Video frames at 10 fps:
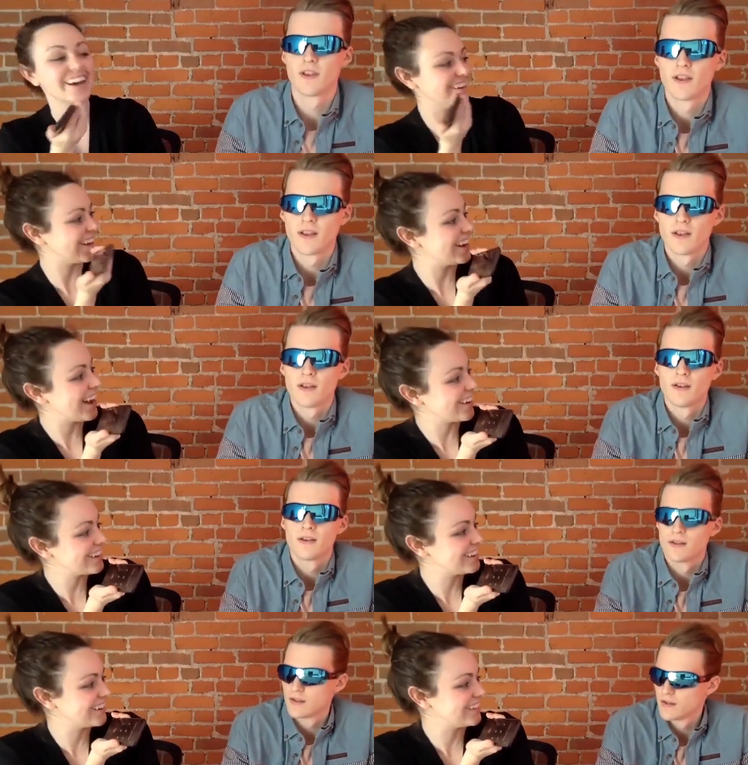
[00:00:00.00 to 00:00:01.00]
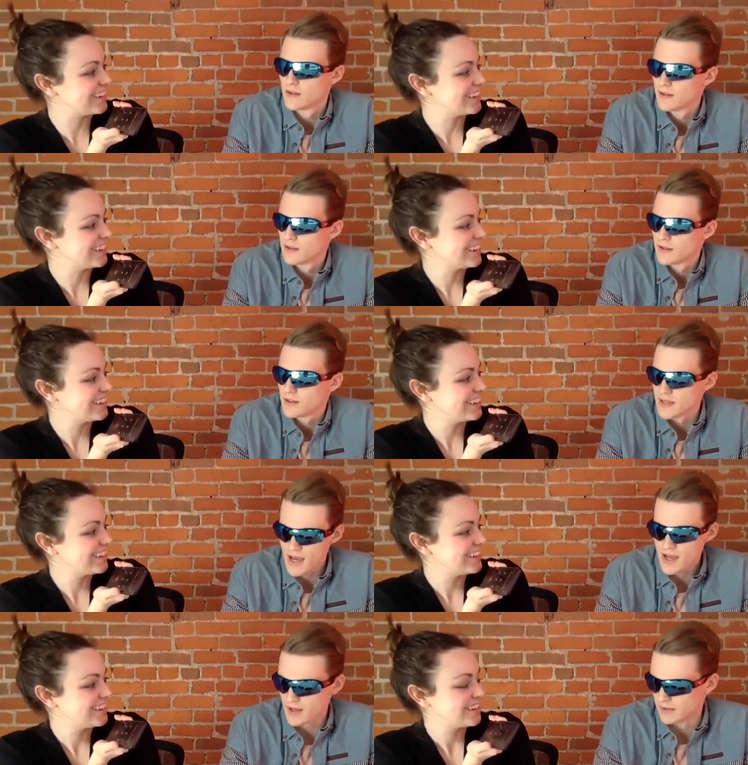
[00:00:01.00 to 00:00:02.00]
Speaker 1: Okay, now can you hear me?
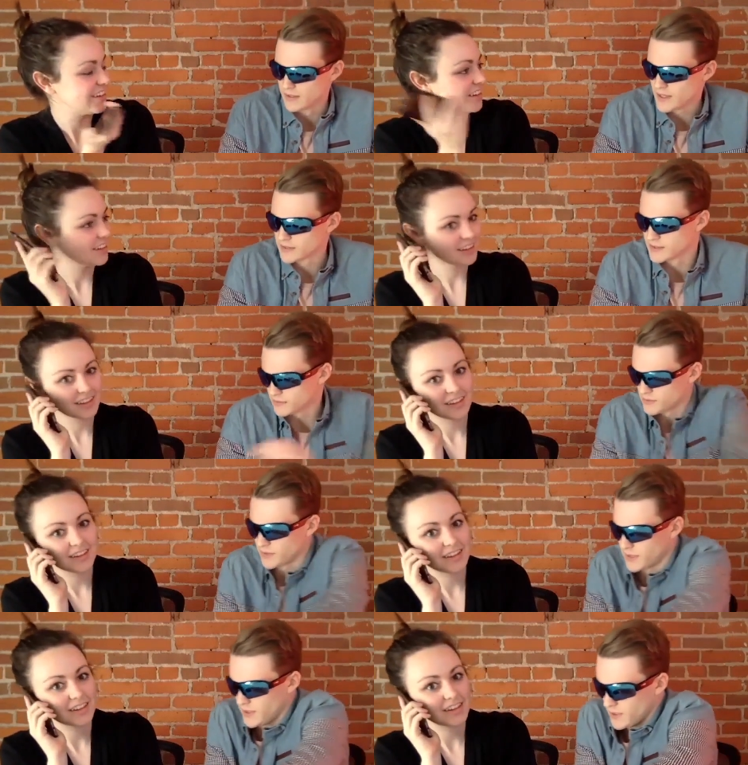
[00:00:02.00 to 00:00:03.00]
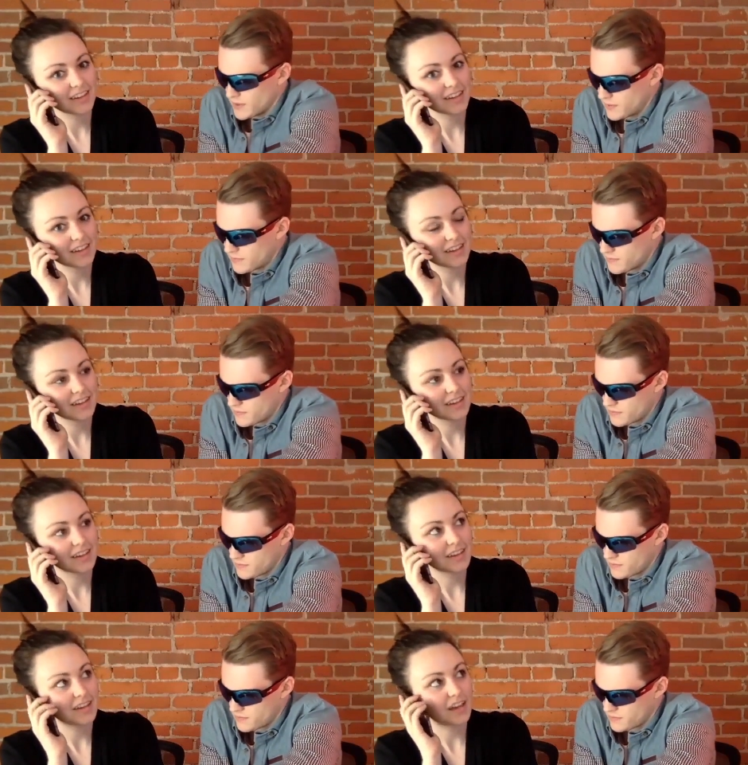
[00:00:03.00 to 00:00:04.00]
Speaker 2: Yeah, it sounds really good.
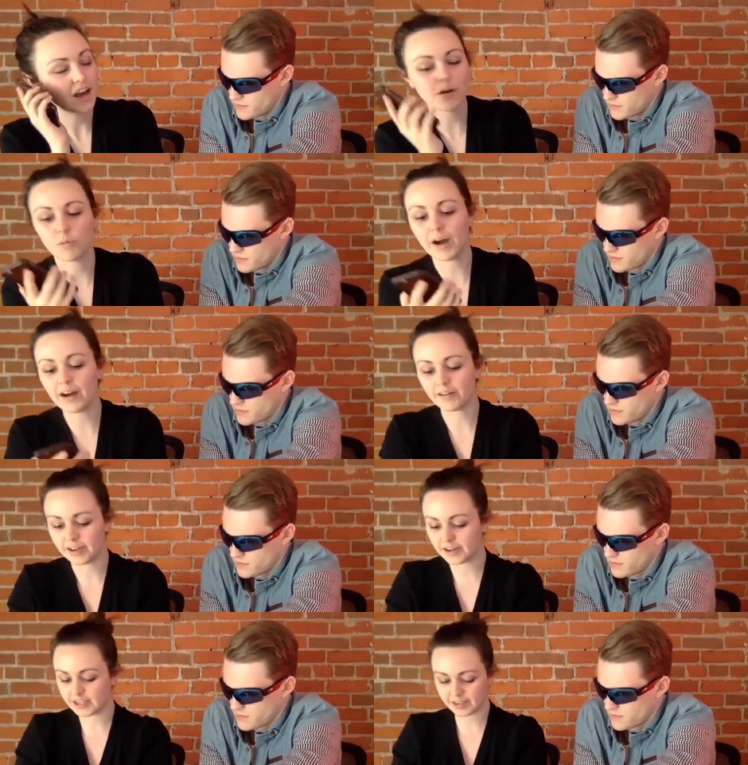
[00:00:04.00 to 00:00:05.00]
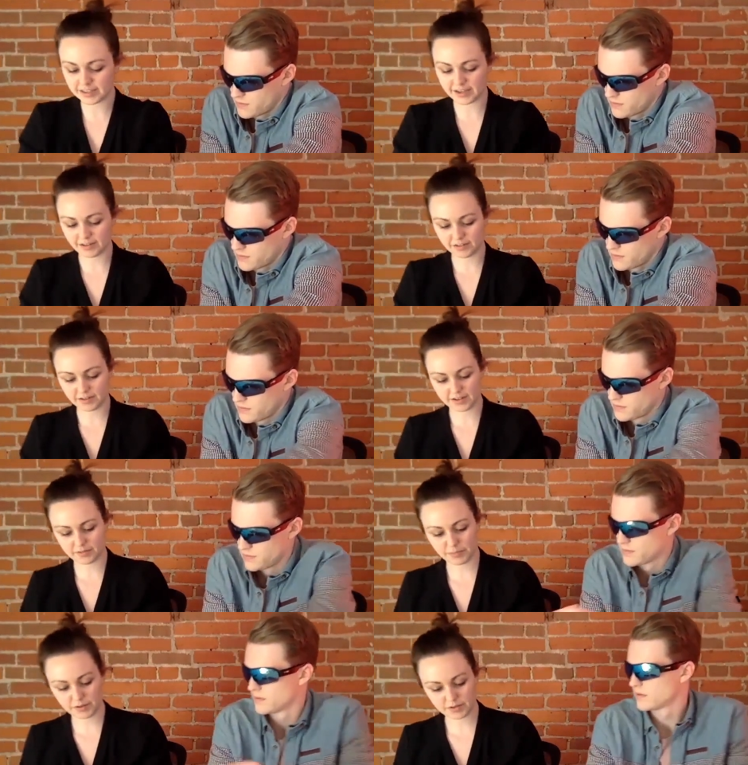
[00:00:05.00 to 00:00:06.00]
Speaker 1: Oh, wow. Here, check this out. Hold on.
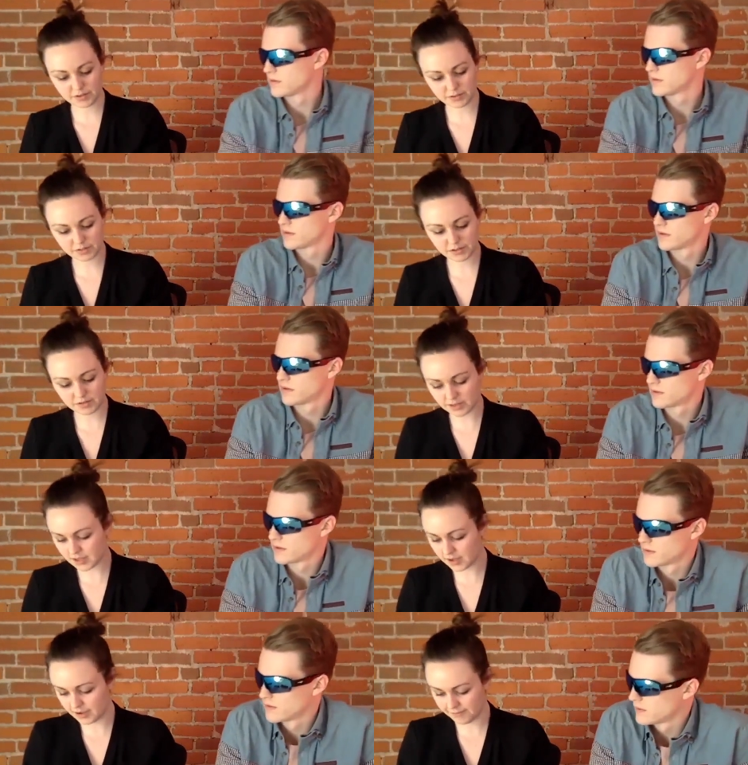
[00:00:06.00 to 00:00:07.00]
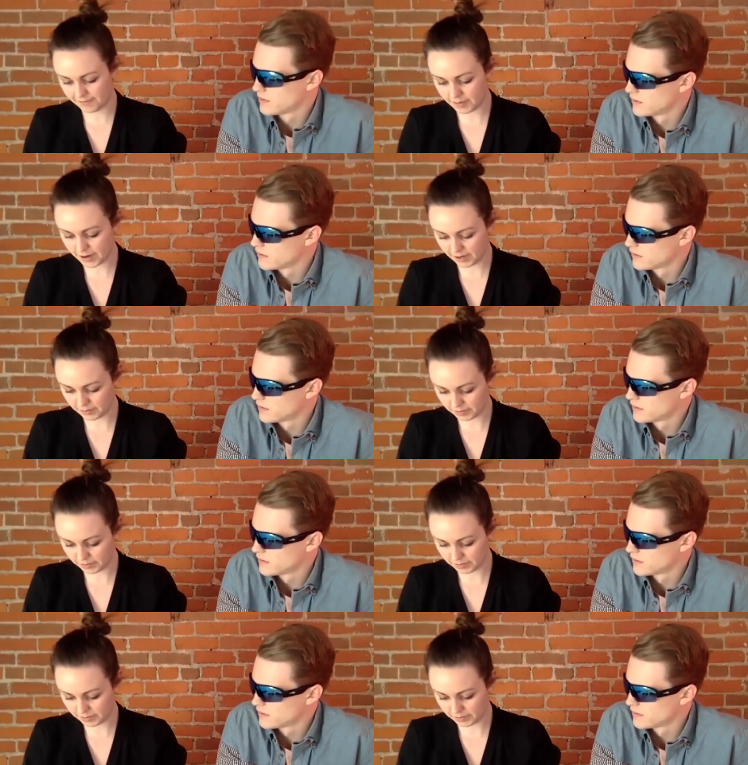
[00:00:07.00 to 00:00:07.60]
But to reduce the feedback, I'm